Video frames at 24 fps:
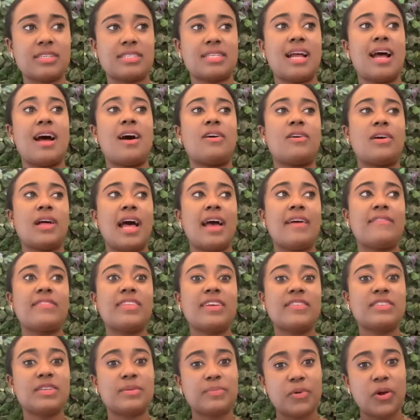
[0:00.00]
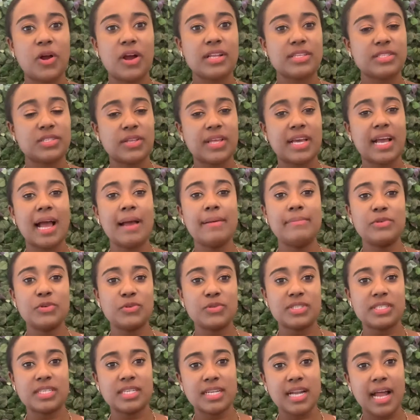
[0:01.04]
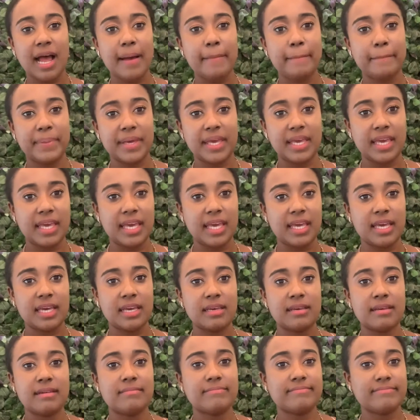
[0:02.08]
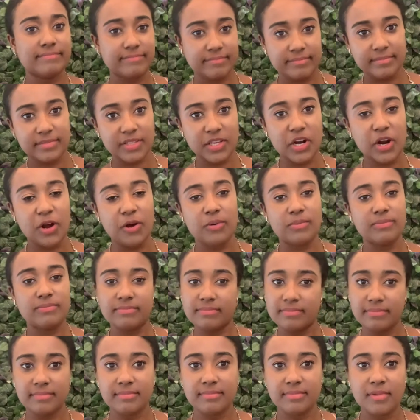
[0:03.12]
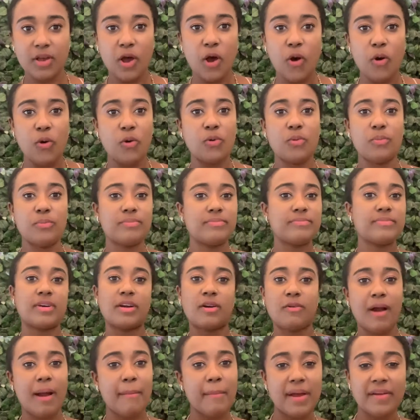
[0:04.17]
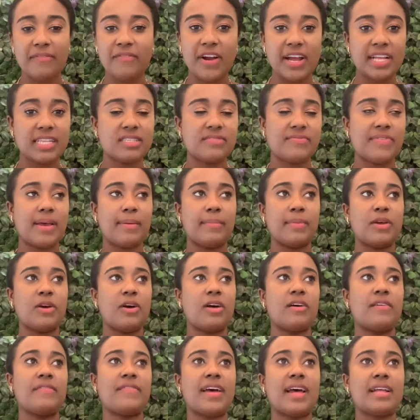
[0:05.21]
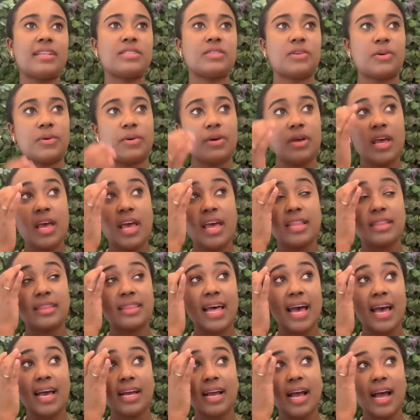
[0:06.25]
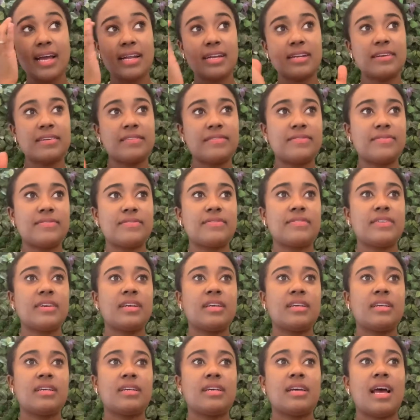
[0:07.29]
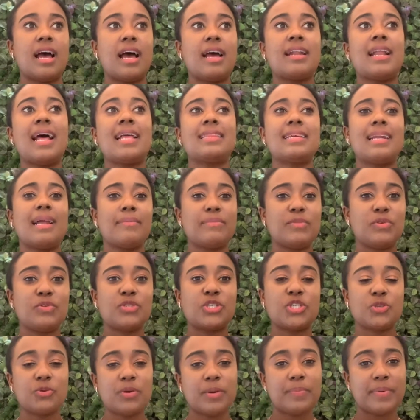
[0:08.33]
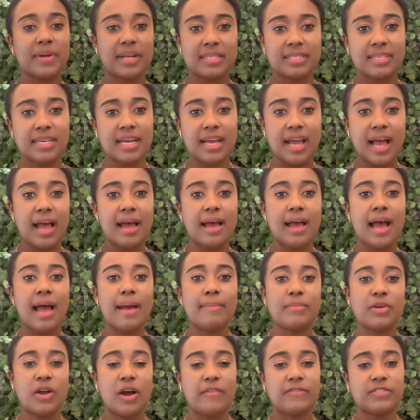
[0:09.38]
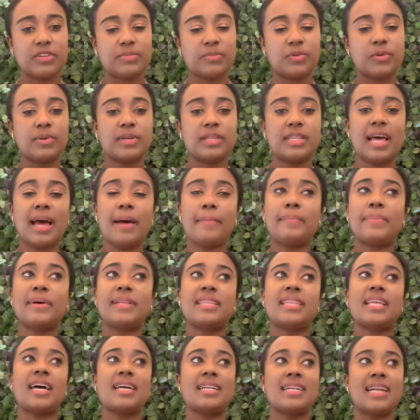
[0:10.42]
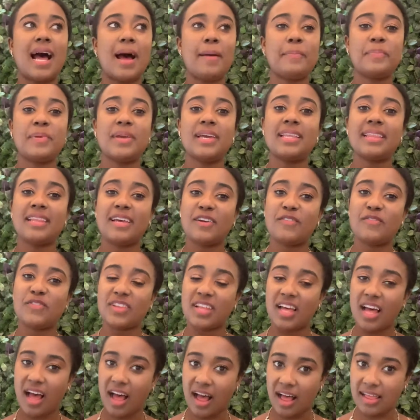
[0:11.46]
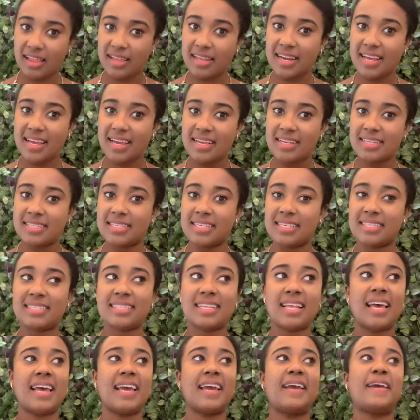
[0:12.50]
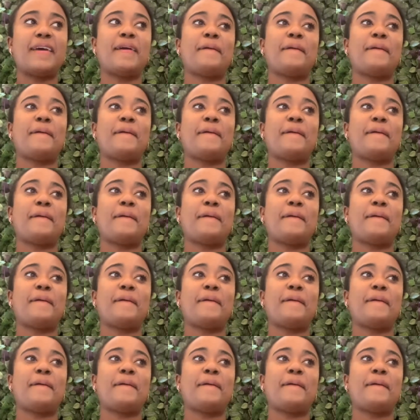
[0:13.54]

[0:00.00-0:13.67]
now, I've lived abroad, so like I'm used to not being, you know, home around my friends, family, all of that. So that kind of, not that I'm used to it, but it's like I'm comfortable with that. But not being there for the holidays is like,